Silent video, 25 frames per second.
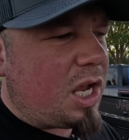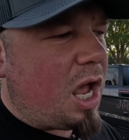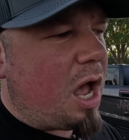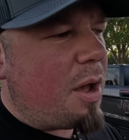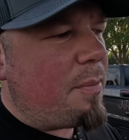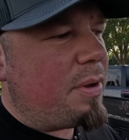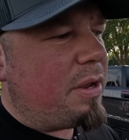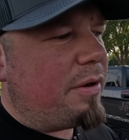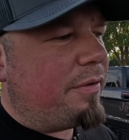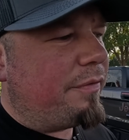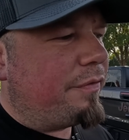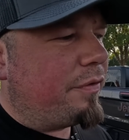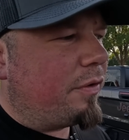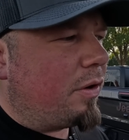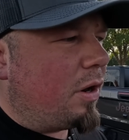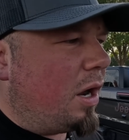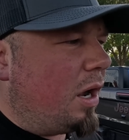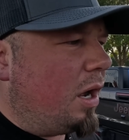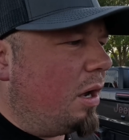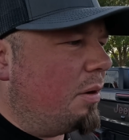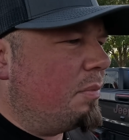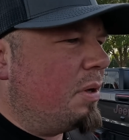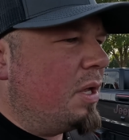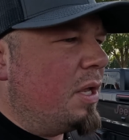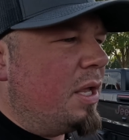coming
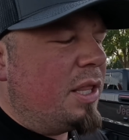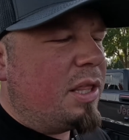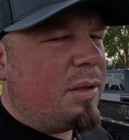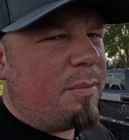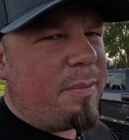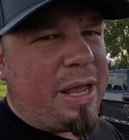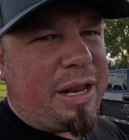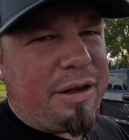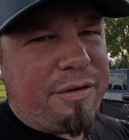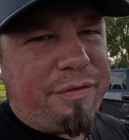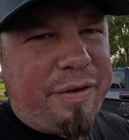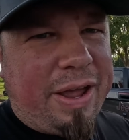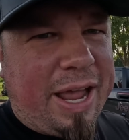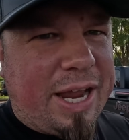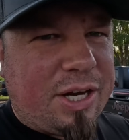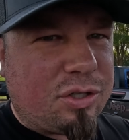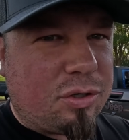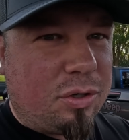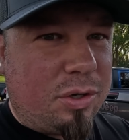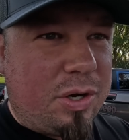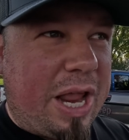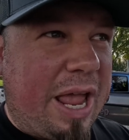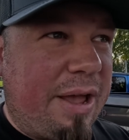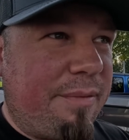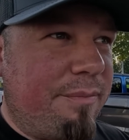from the
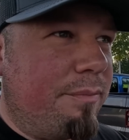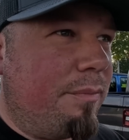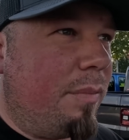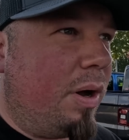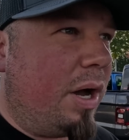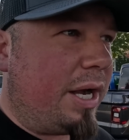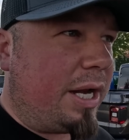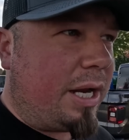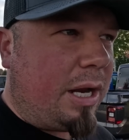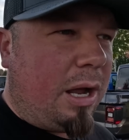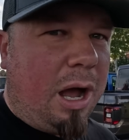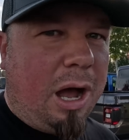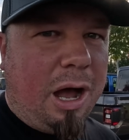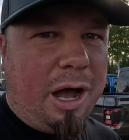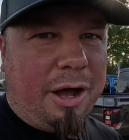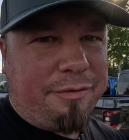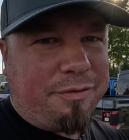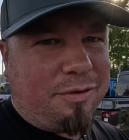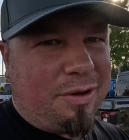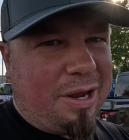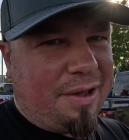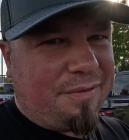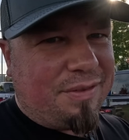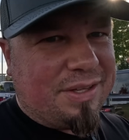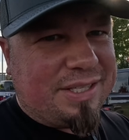manufacturer. You have money
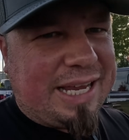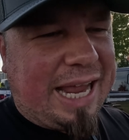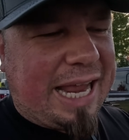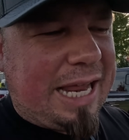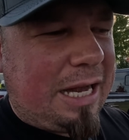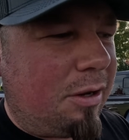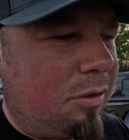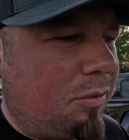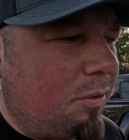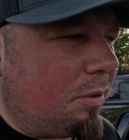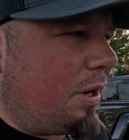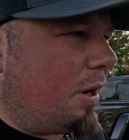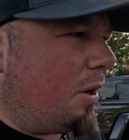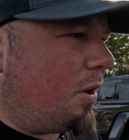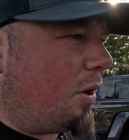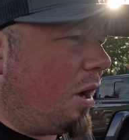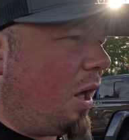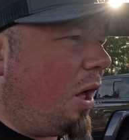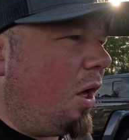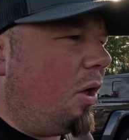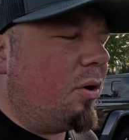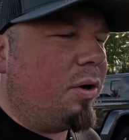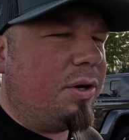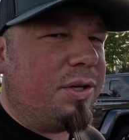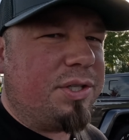off. You have this
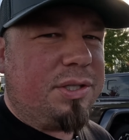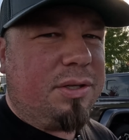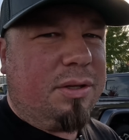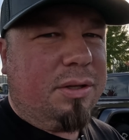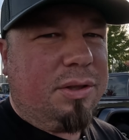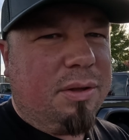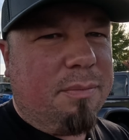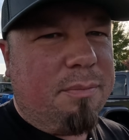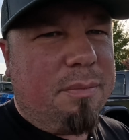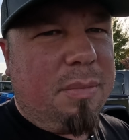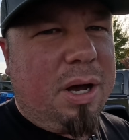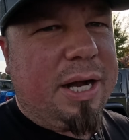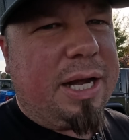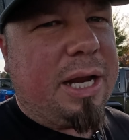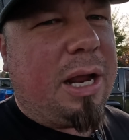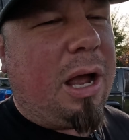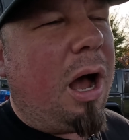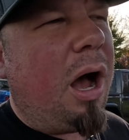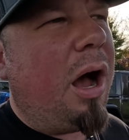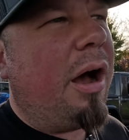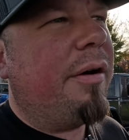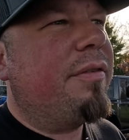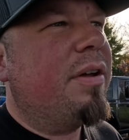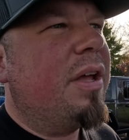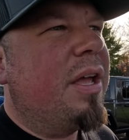$8,300, the money
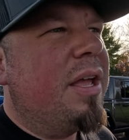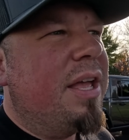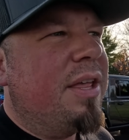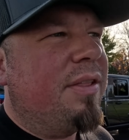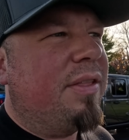off.